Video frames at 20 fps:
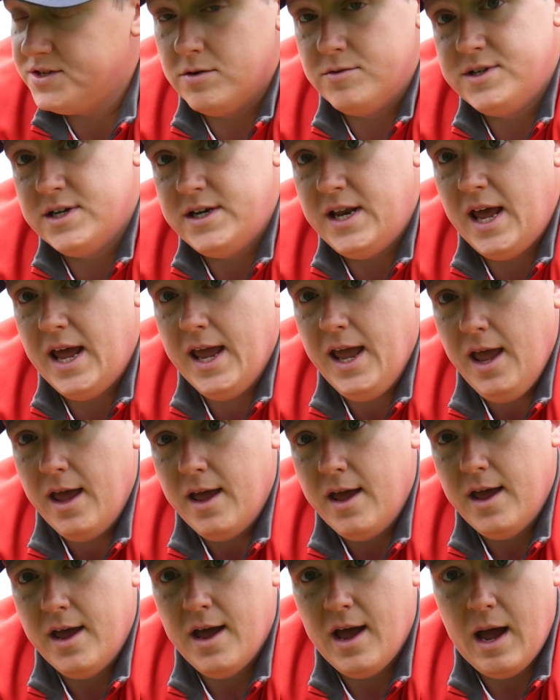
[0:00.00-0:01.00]
So today
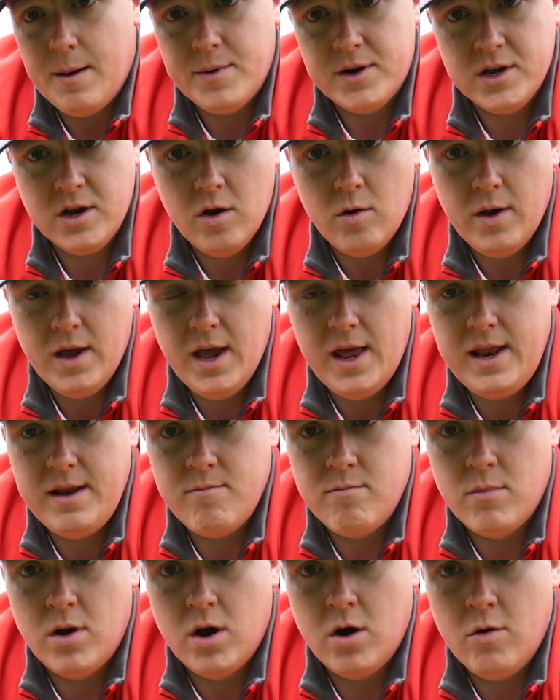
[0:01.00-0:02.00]
I'm going to go ahead
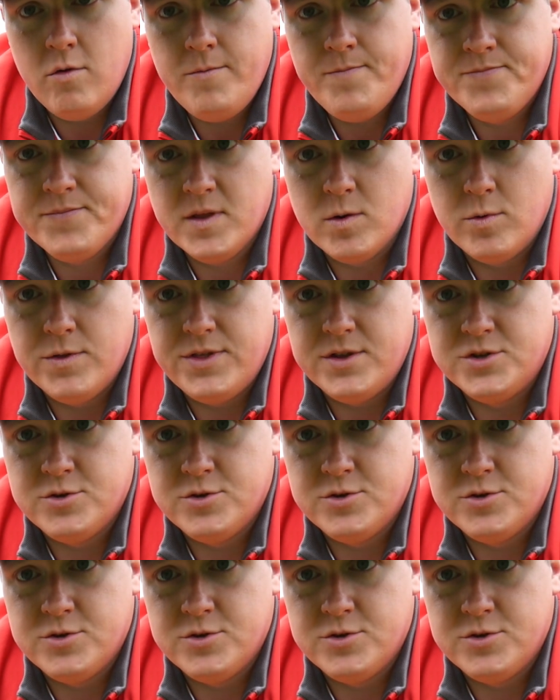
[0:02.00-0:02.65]
and mow with the